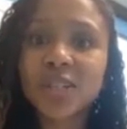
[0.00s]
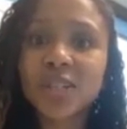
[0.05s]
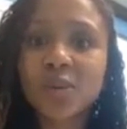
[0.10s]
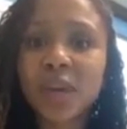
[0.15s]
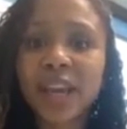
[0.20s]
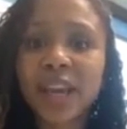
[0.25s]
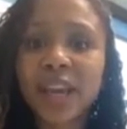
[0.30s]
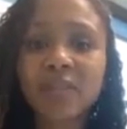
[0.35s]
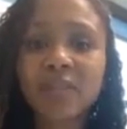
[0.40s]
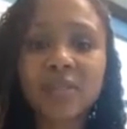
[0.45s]
You
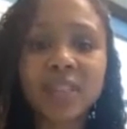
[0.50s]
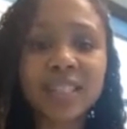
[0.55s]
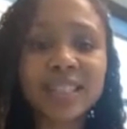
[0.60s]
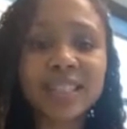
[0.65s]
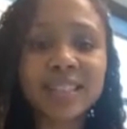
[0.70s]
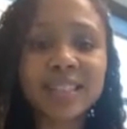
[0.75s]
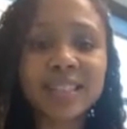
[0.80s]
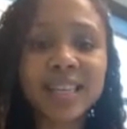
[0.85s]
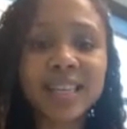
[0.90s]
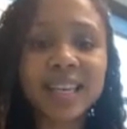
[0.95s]
can't really
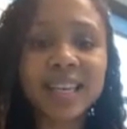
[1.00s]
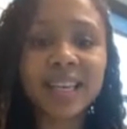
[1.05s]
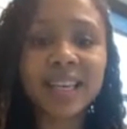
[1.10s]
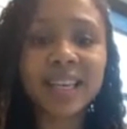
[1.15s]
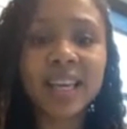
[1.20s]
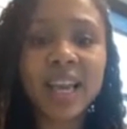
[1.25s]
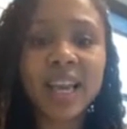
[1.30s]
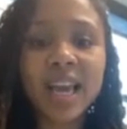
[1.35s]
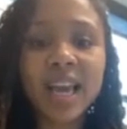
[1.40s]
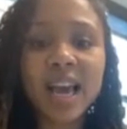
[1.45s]

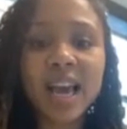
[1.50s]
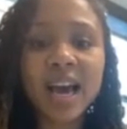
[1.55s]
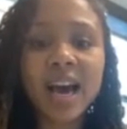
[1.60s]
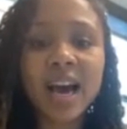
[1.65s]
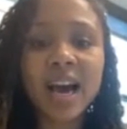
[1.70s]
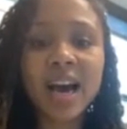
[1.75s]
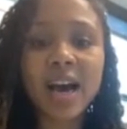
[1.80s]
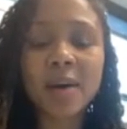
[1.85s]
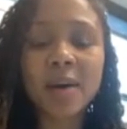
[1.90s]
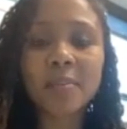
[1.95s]
see
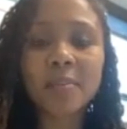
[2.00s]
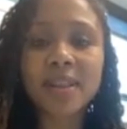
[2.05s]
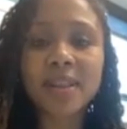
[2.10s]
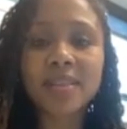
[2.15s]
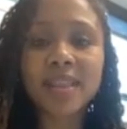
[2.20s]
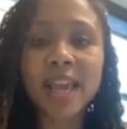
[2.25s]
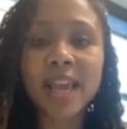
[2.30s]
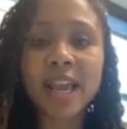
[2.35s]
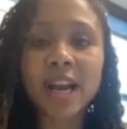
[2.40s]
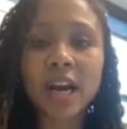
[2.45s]

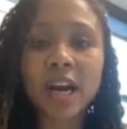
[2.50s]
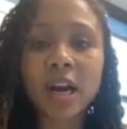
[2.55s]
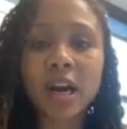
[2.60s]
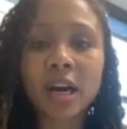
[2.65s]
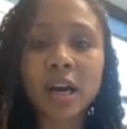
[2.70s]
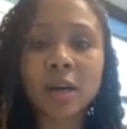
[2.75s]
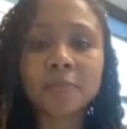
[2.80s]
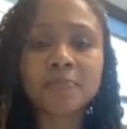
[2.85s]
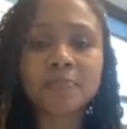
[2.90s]
their